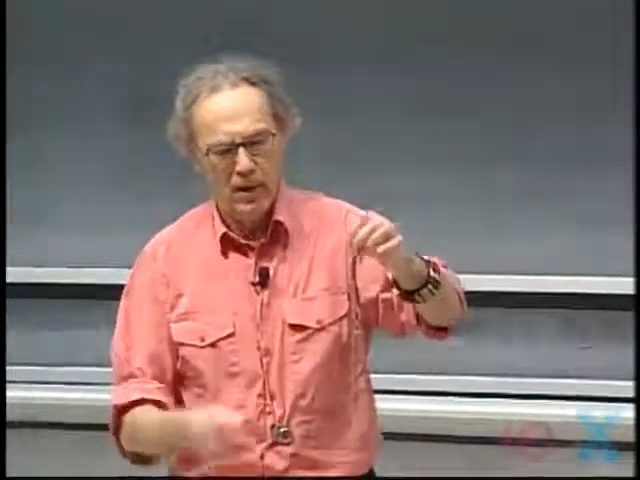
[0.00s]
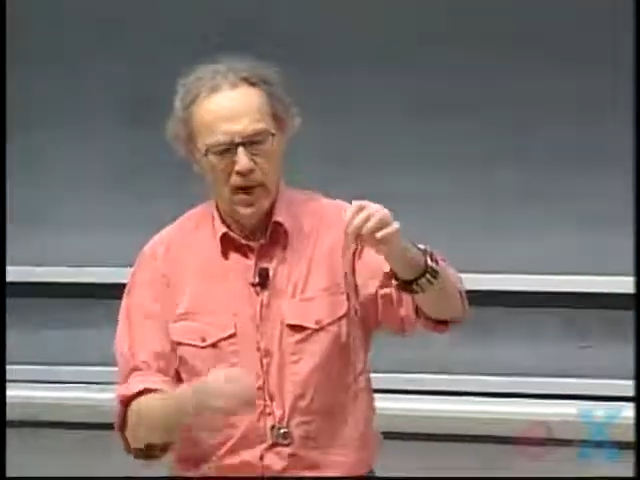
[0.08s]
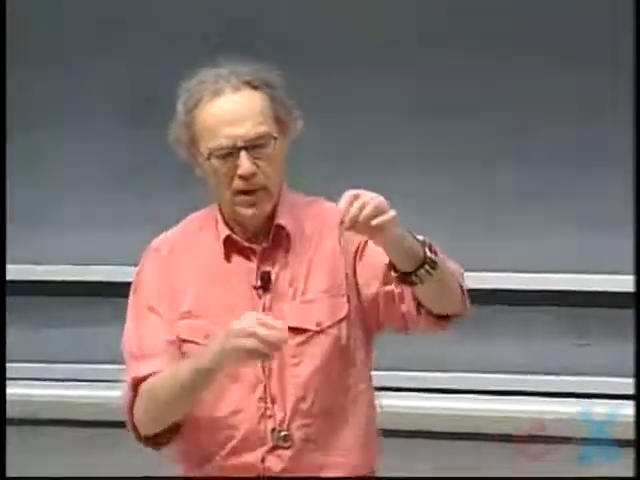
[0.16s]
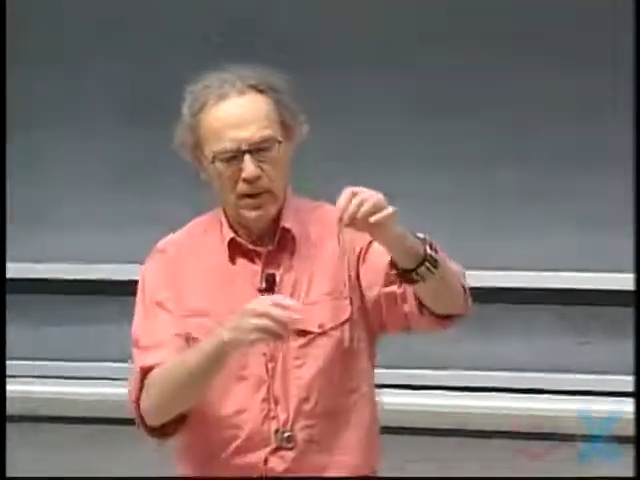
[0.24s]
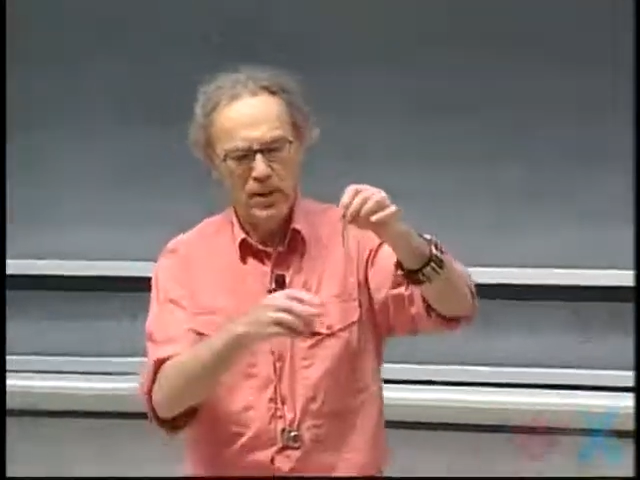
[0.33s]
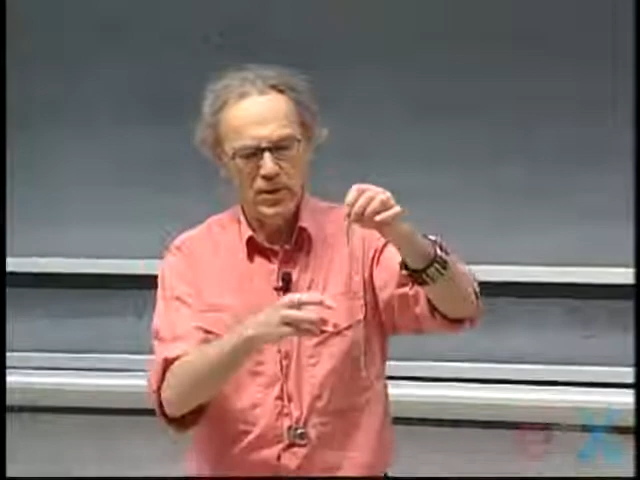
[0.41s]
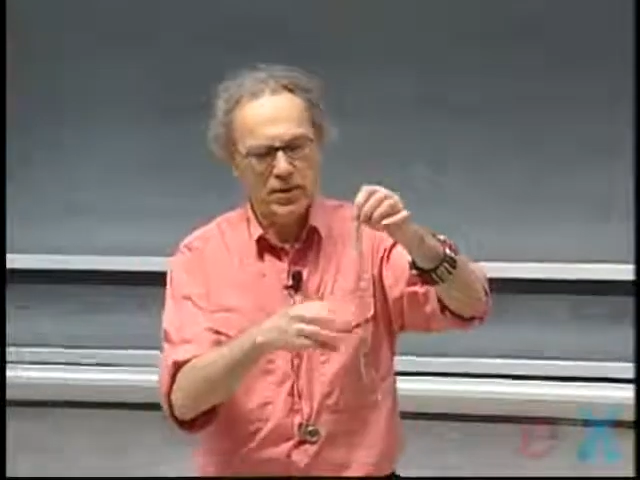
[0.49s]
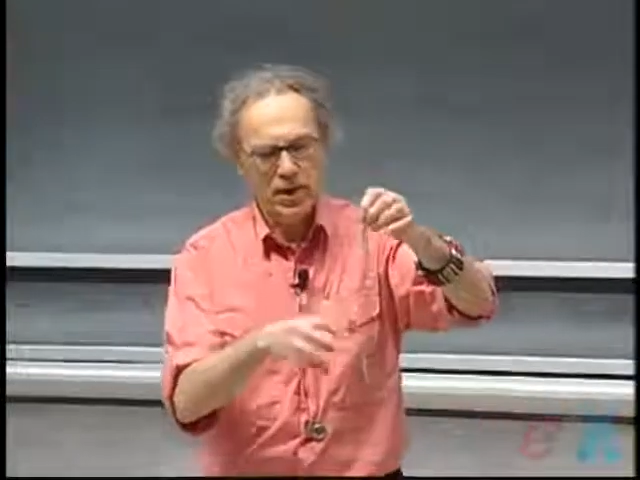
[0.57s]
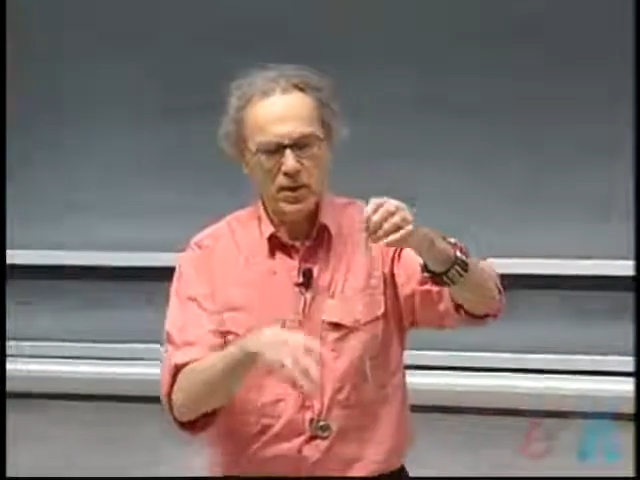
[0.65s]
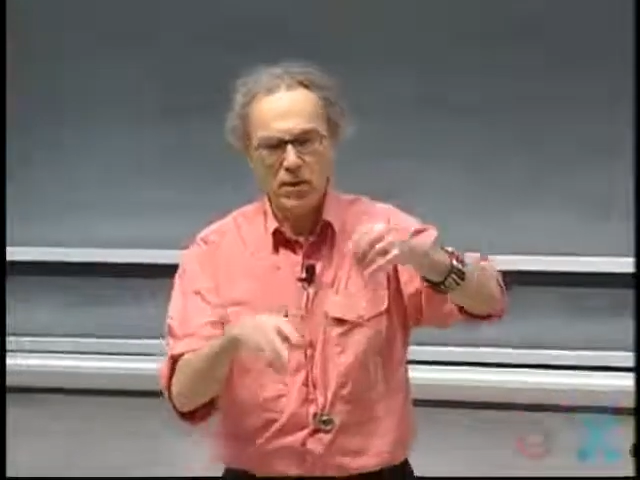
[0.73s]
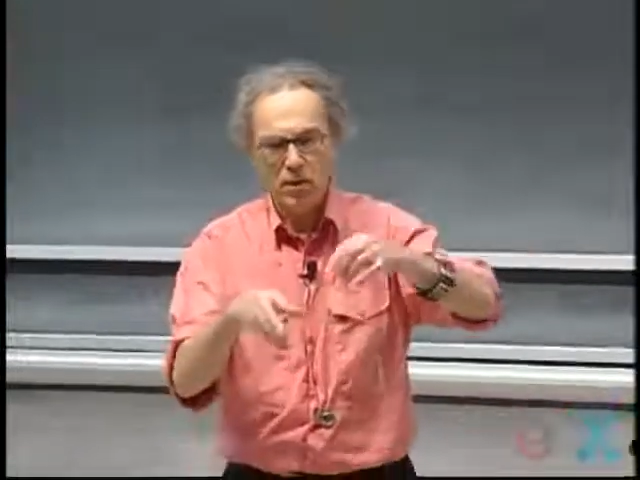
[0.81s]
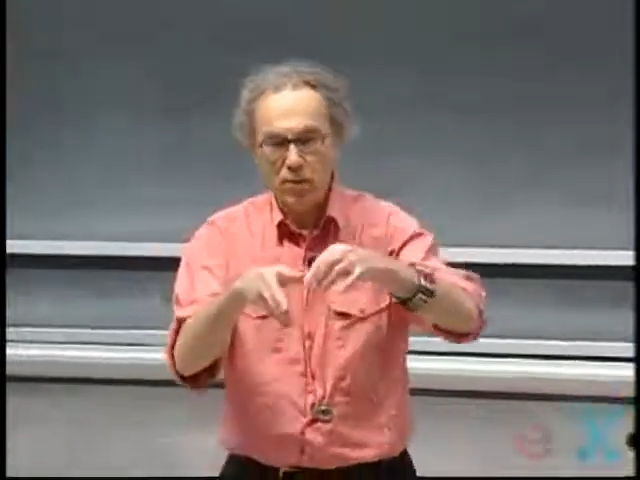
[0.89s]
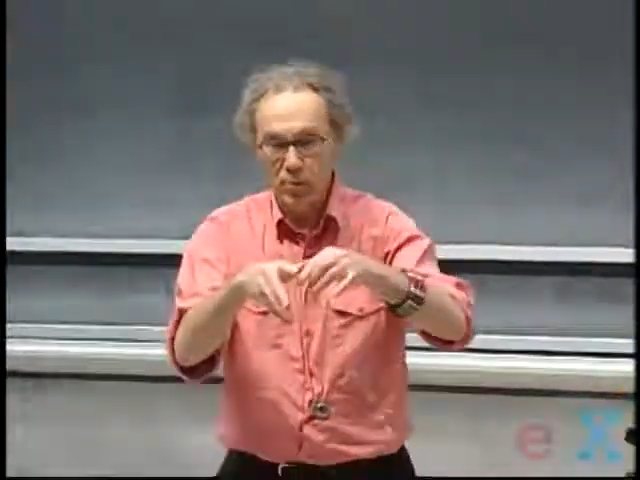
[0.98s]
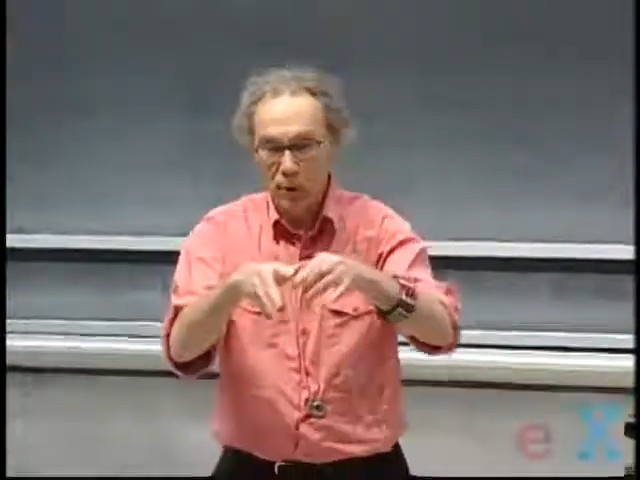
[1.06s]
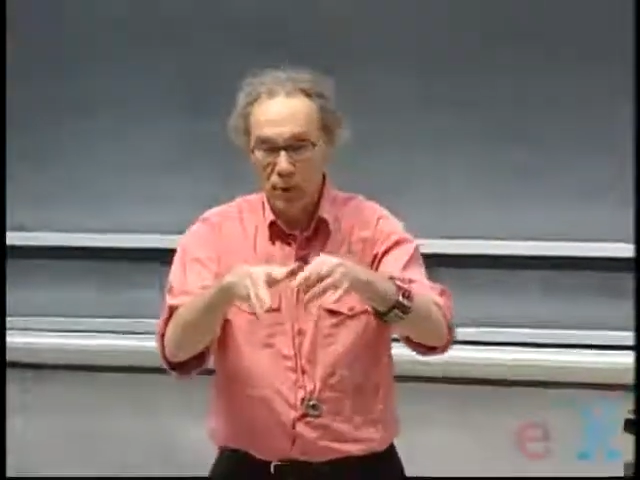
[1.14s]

then these tinsels